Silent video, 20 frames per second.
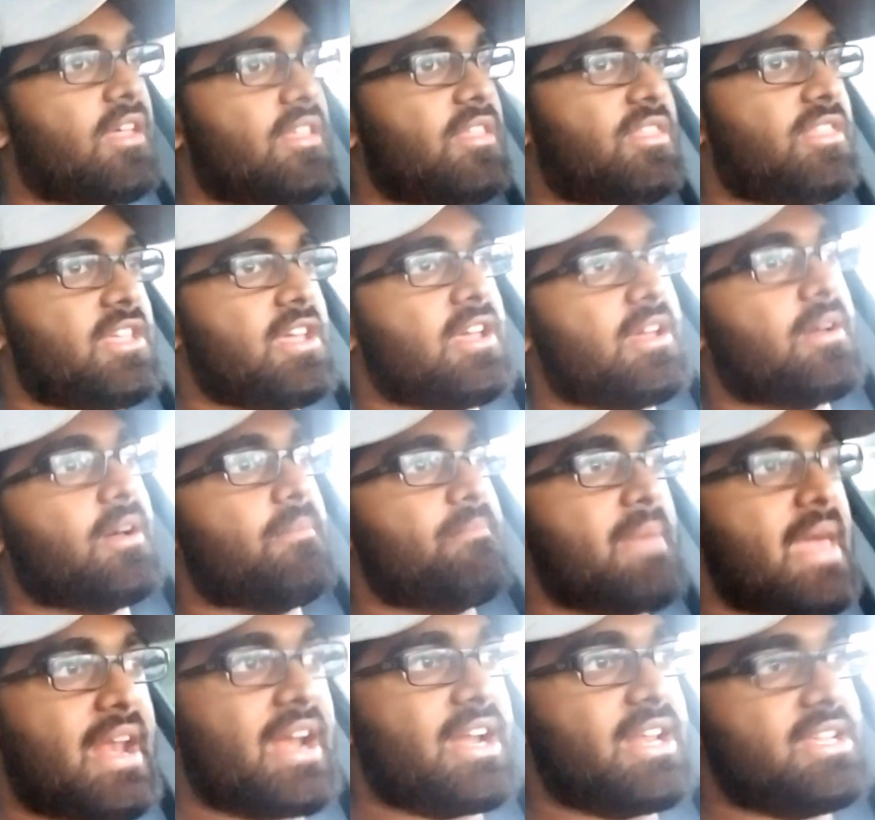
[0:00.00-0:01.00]
the
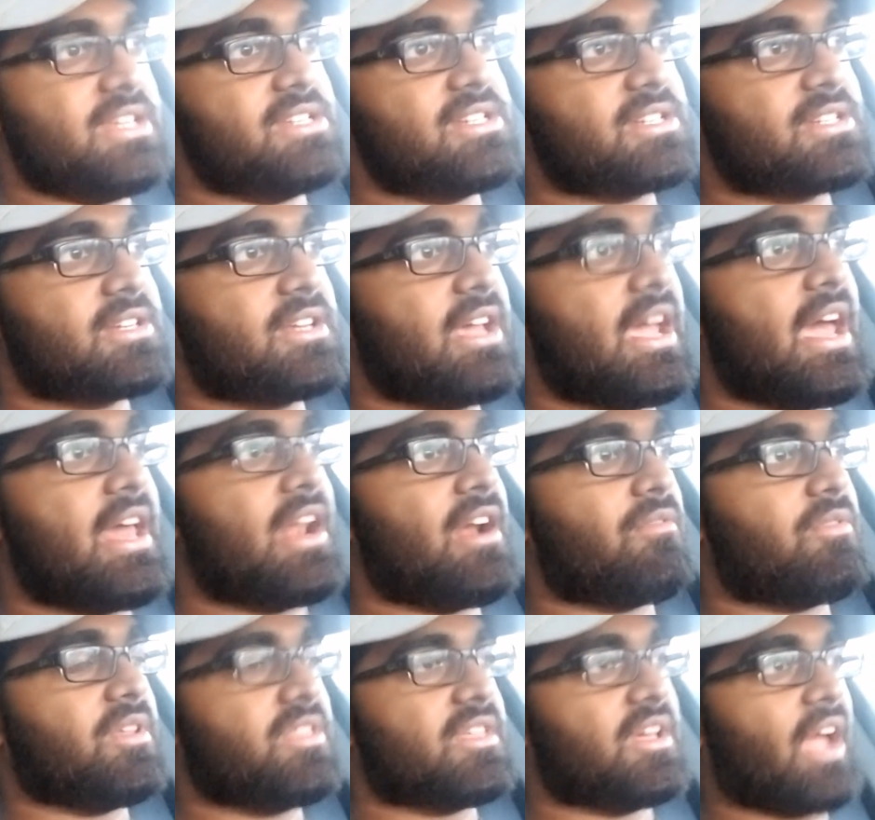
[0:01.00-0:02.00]
amenities and
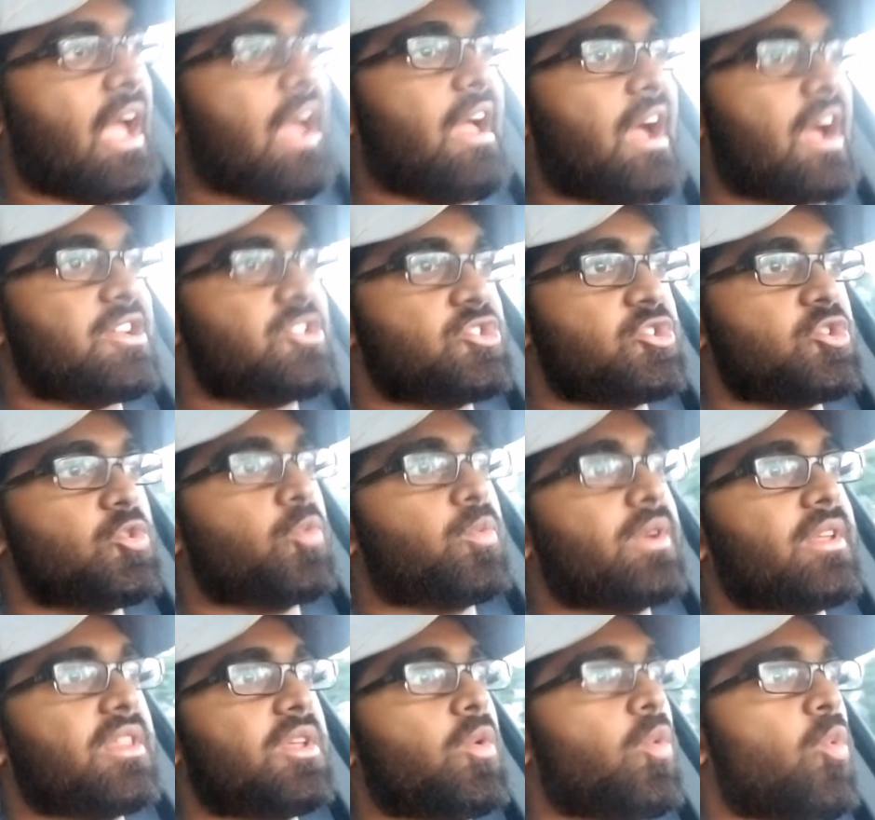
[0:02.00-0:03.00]
everything, I do
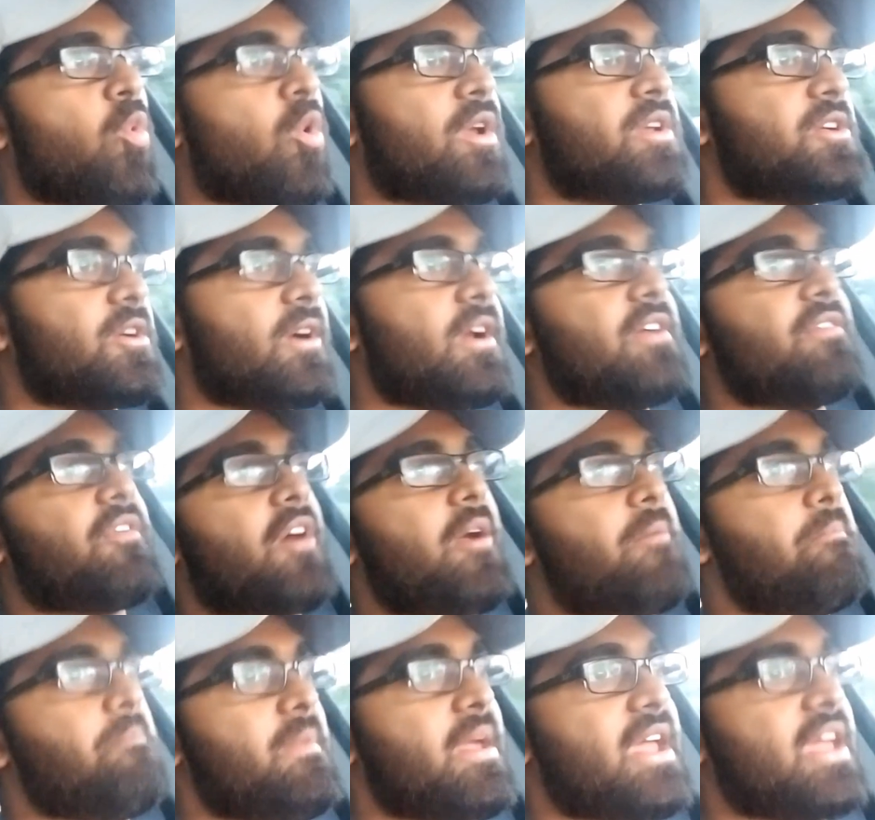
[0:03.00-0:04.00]
really wonder if I
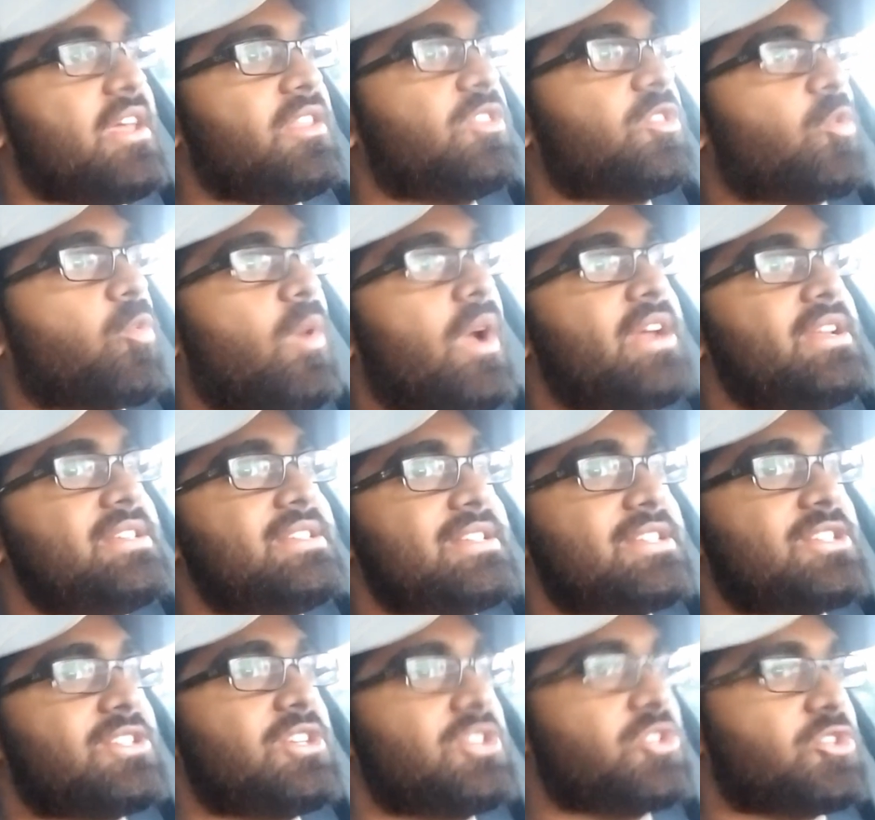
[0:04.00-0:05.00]
made the right
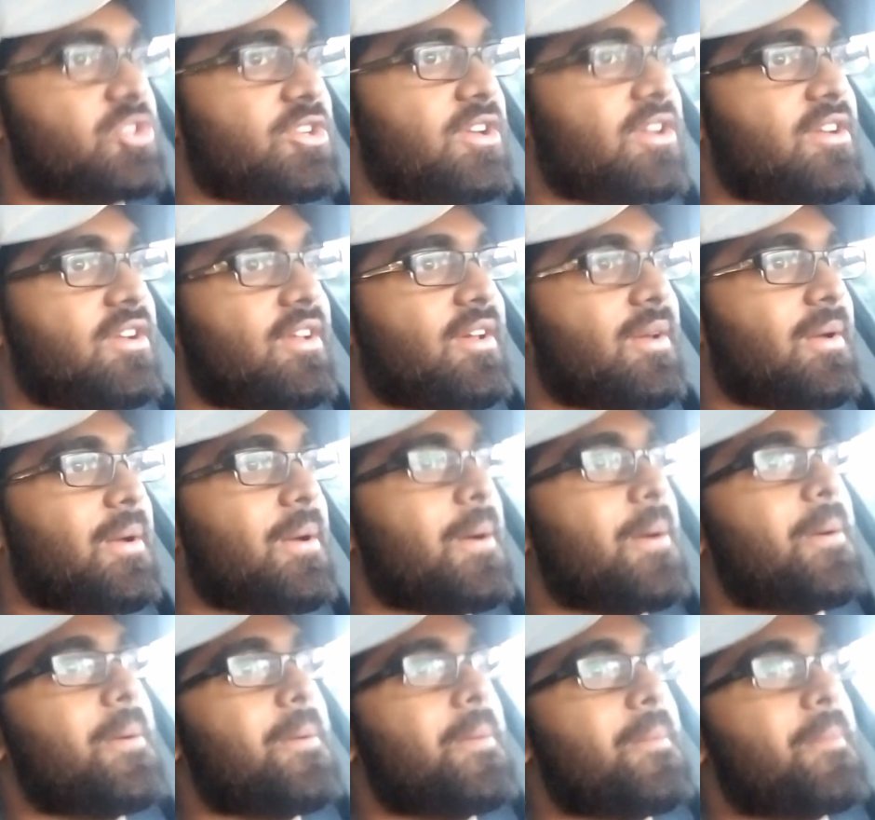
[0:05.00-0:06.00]

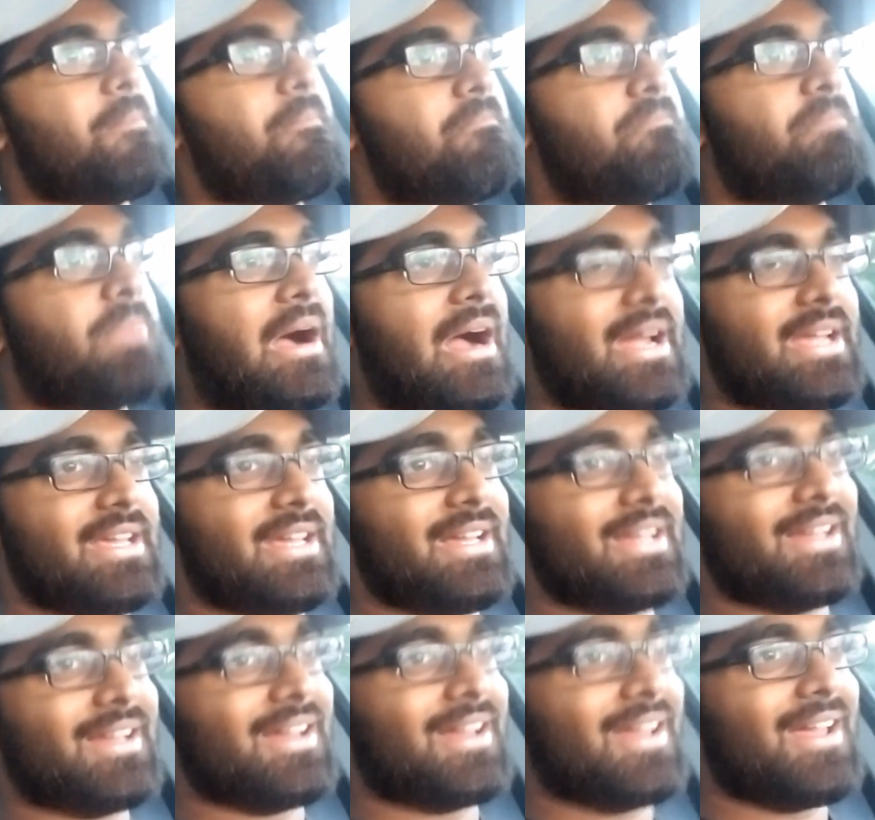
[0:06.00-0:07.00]
decision buying
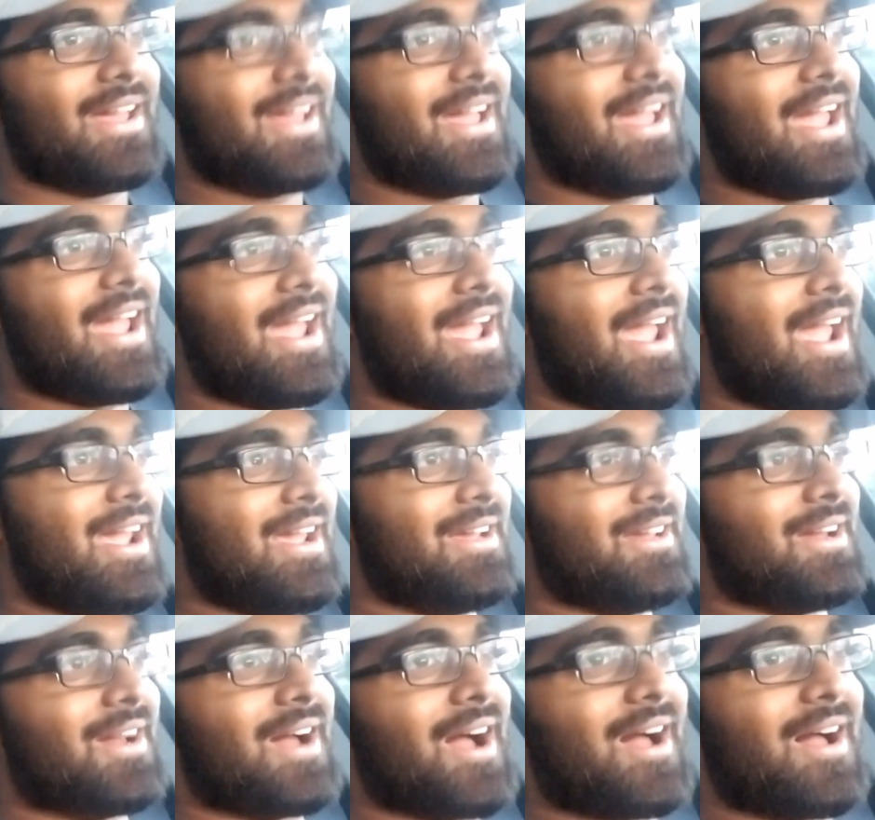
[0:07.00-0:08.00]

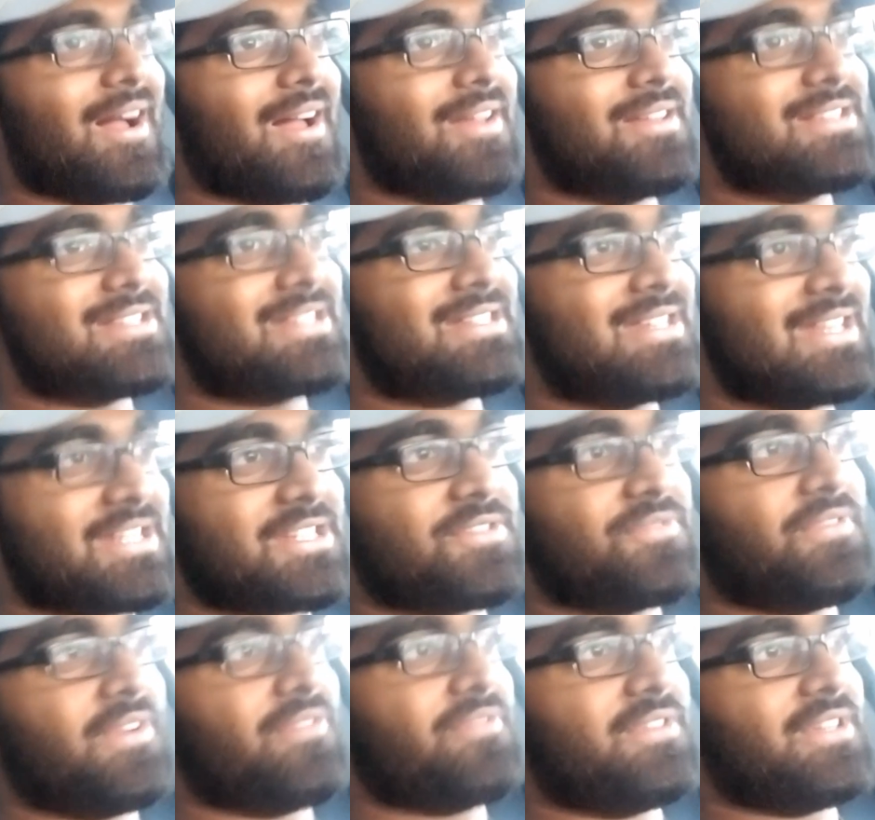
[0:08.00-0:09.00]
a
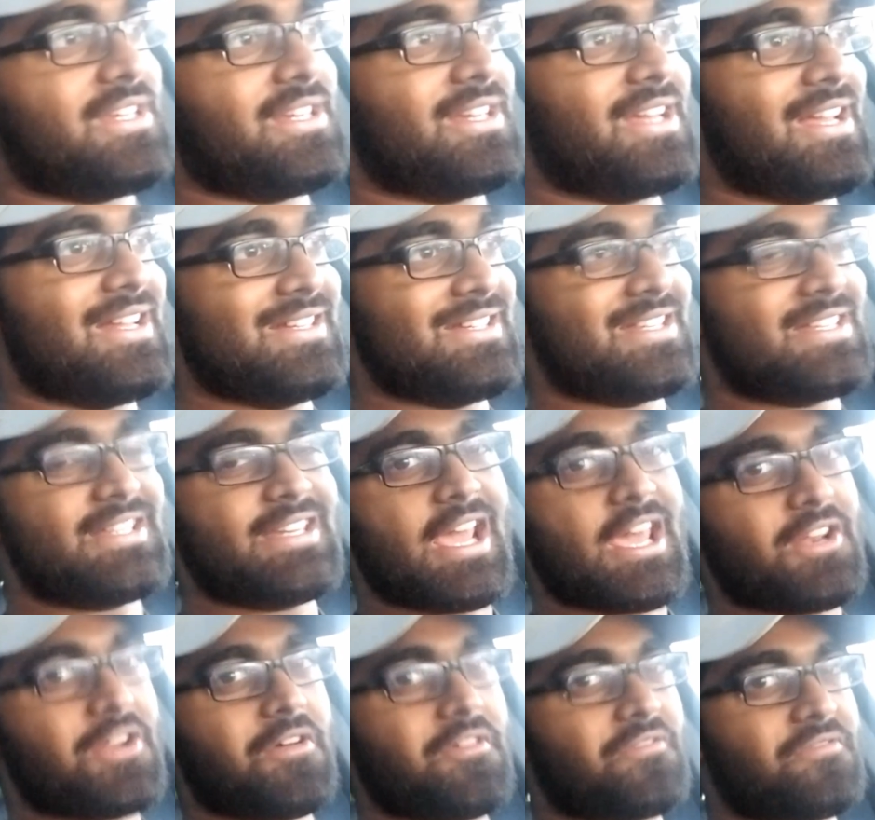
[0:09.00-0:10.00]
650
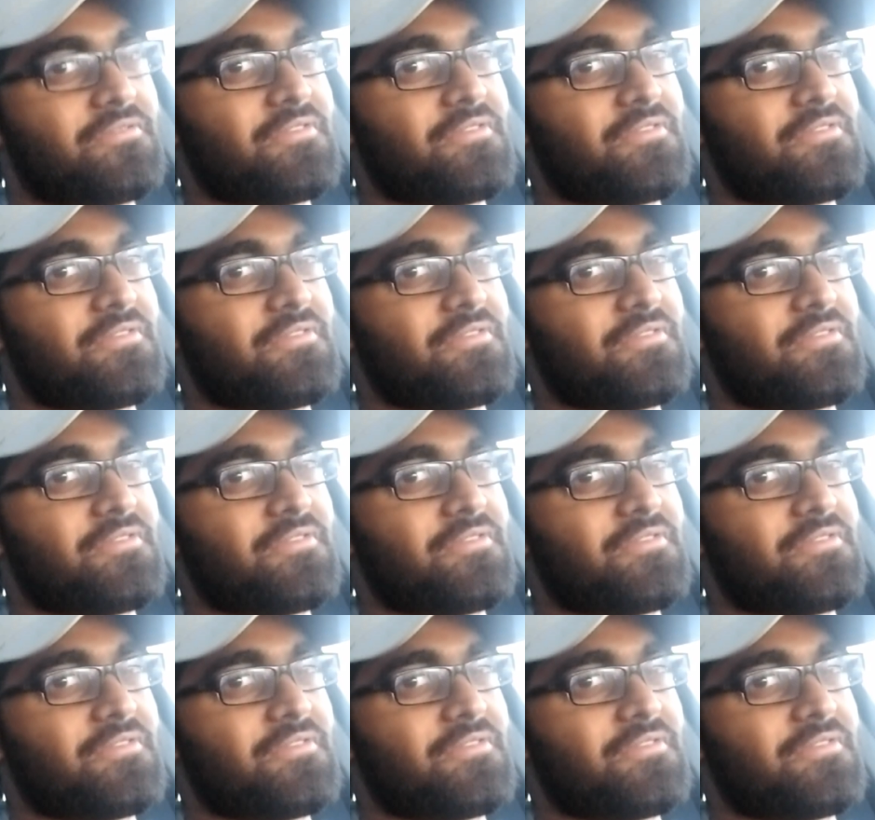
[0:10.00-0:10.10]
instead of